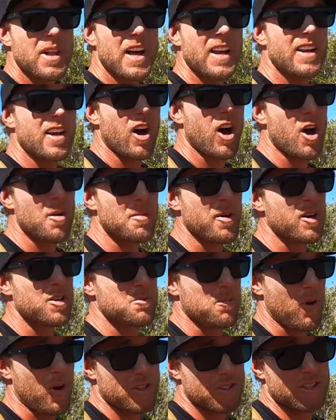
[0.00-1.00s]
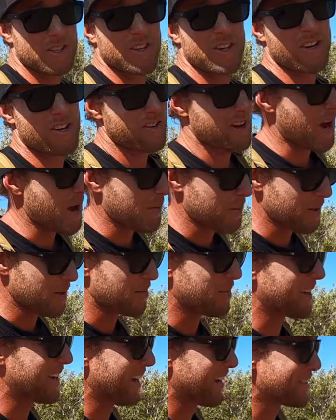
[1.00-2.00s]
bloody hope those pots have got a crab in
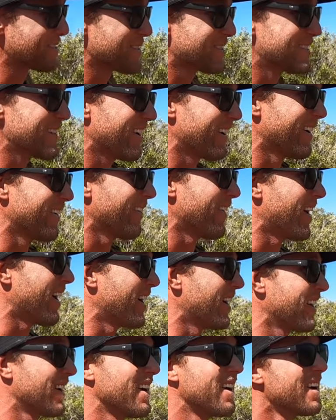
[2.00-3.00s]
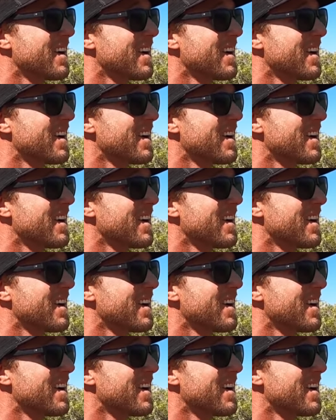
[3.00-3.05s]
them, because I tell you what,